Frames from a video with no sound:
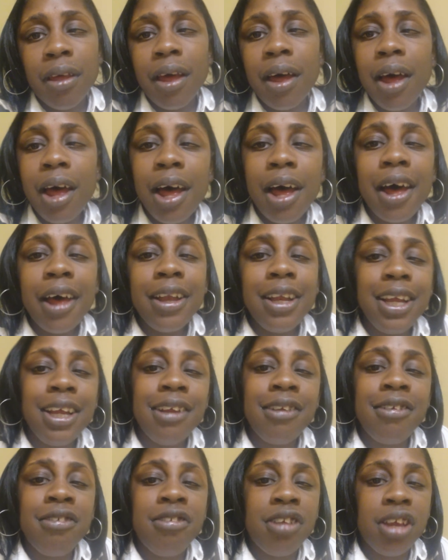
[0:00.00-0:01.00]
All
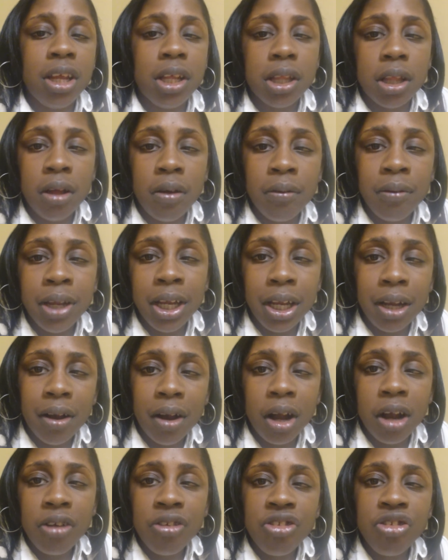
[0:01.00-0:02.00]
these chicks on here
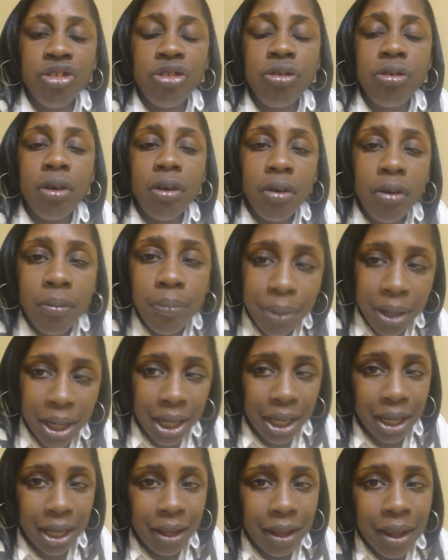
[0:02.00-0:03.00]
are
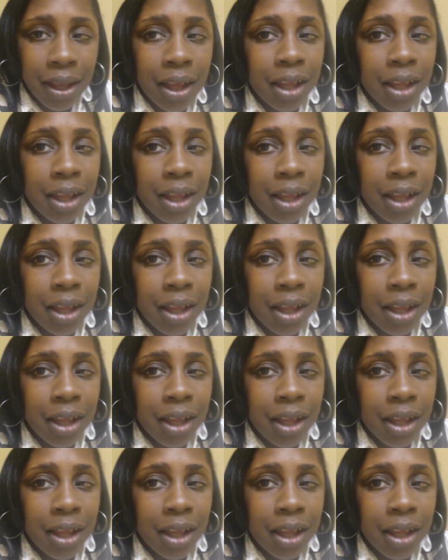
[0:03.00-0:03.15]
stupid.